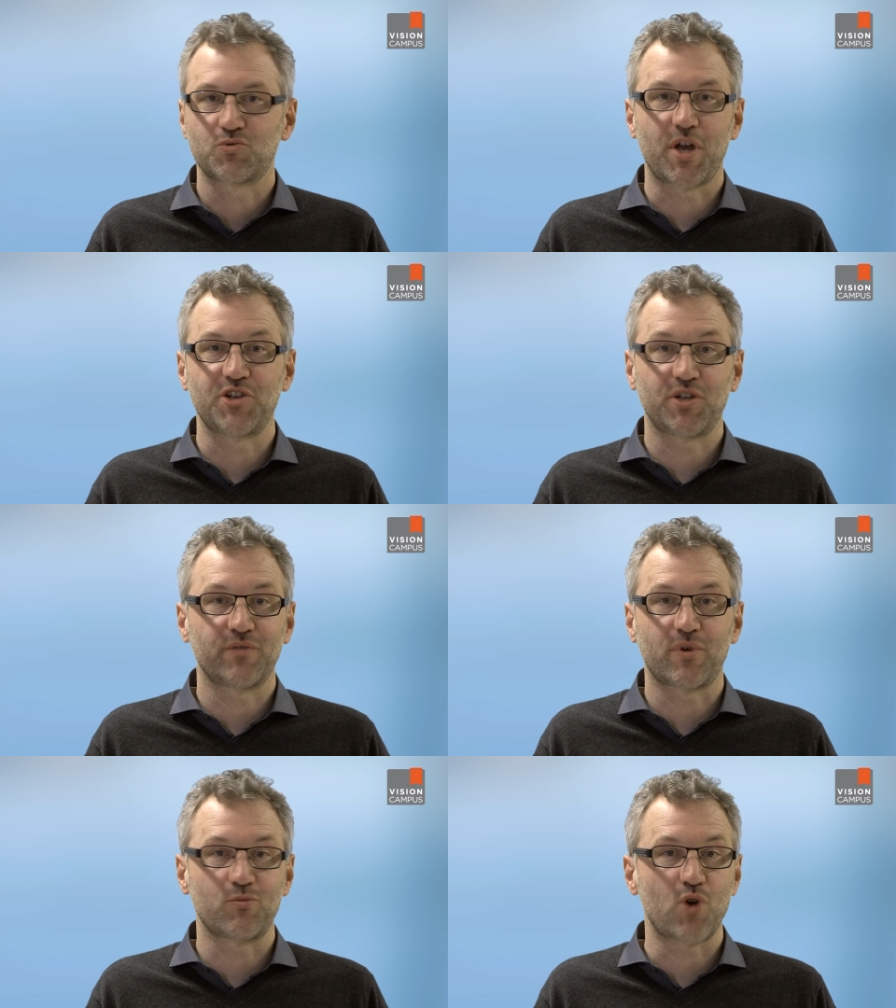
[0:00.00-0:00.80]

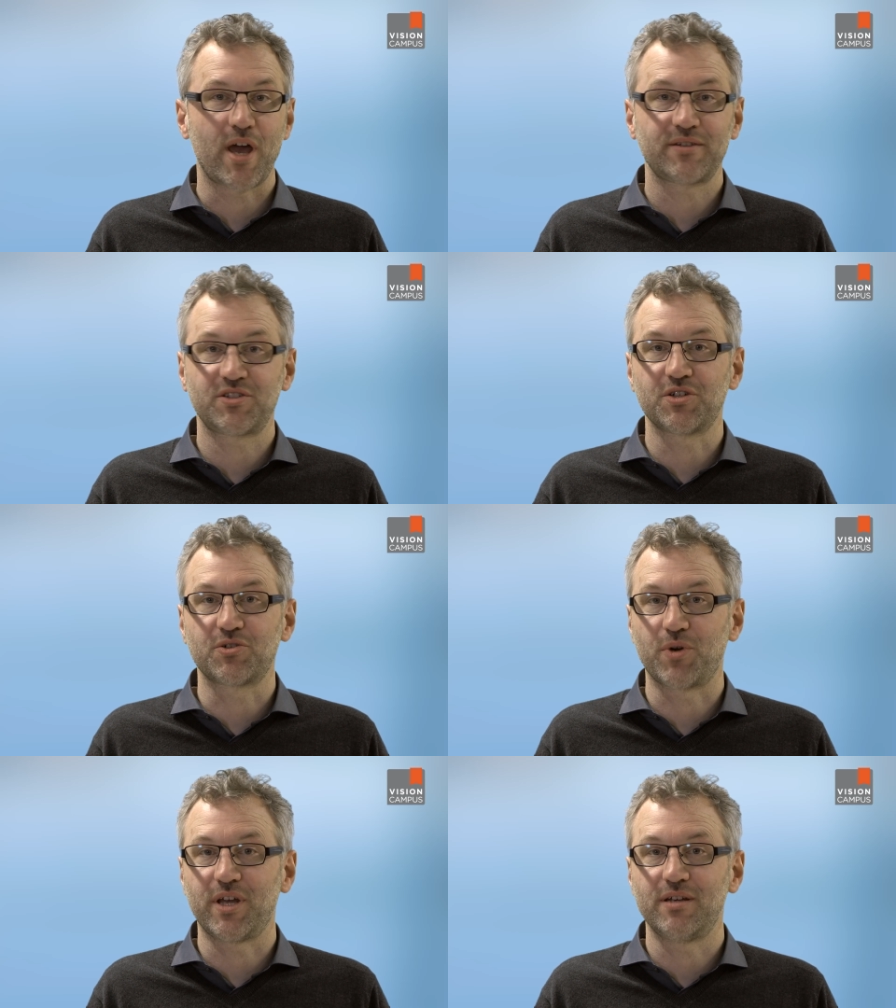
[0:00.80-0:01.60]
ranging from red to
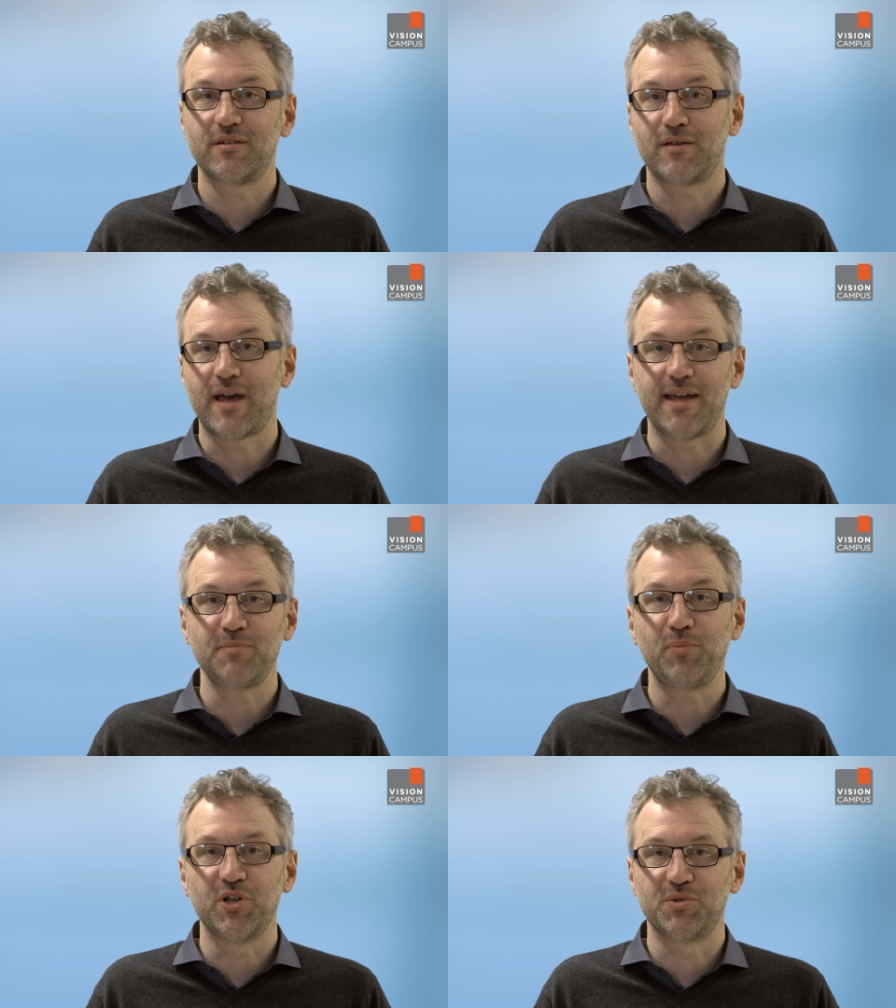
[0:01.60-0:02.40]
green
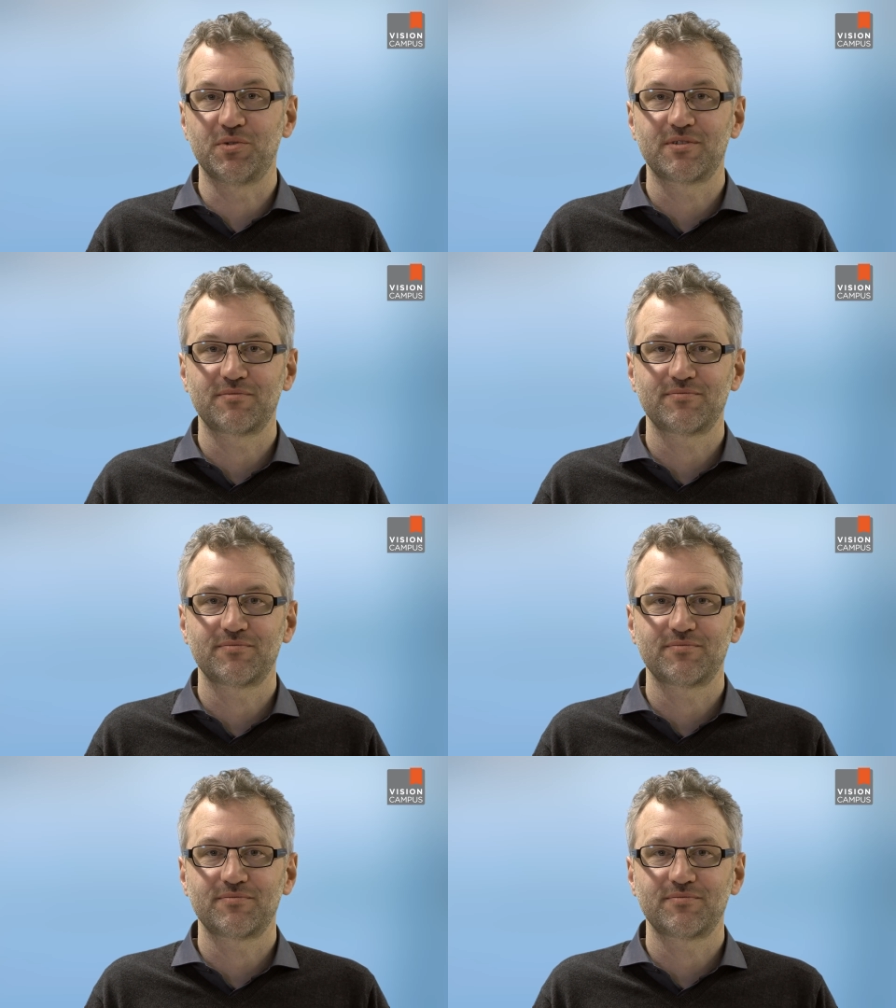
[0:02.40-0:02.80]
and blue.